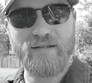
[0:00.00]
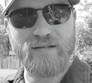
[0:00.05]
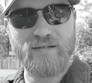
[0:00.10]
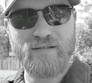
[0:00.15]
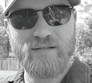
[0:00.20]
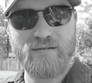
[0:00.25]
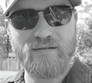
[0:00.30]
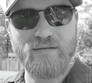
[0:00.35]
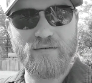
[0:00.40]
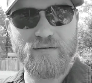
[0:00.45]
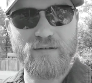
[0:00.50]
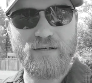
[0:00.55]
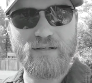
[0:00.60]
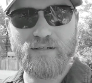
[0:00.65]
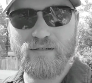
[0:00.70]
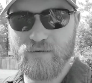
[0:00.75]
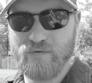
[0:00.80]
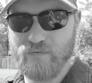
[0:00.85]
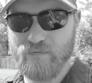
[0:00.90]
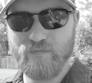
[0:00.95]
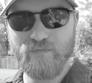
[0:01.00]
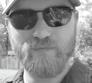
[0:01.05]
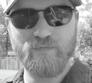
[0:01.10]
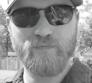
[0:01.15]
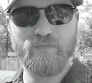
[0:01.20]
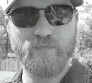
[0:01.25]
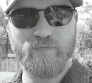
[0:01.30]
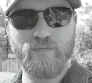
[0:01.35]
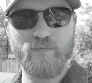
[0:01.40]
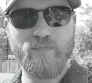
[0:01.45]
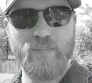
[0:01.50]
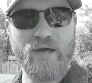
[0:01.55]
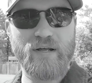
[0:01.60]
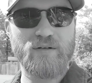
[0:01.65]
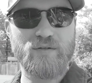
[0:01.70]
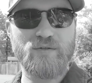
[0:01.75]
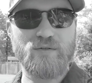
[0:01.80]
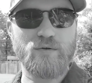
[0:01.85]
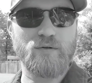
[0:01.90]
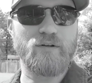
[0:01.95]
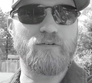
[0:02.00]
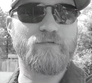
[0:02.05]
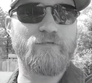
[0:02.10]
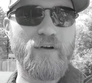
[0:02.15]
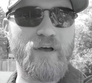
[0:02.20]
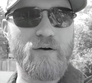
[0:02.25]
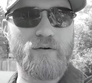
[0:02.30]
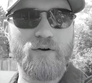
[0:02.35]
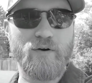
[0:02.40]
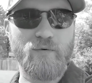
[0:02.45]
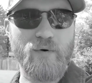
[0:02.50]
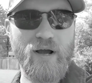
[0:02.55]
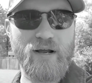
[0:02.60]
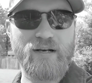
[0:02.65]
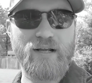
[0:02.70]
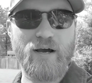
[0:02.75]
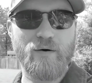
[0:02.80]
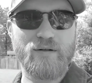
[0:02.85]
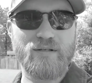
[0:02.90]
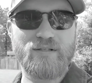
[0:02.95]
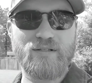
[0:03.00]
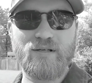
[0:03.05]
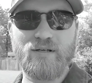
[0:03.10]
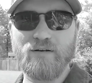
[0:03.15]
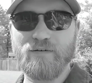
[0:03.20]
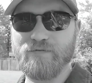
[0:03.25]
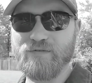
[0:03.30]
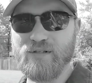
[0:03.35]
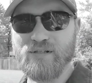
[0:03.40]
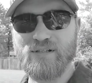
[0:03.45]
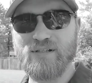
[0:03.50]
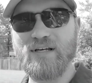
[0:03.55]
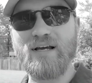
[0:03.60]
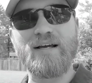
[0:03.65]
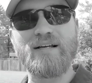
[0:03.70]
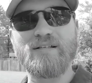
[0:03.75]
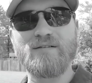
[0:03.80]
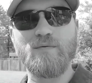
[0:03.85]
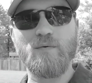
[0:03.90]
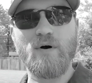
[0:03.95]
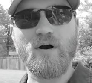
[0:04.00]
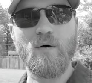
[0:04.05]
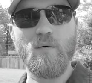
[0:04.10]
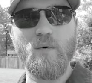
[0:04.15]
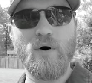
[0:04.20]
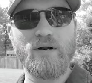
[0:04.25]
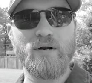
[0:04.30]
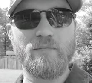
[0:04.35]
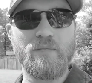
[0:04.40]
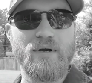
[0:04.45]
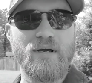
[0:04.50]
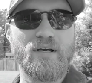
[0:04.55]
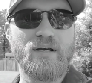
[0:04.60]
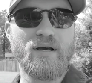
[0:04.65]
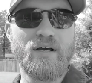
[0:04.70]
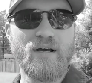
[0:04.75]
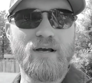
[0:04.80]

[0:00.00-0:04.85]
this pedestal of failure right now instead of success where I want to be.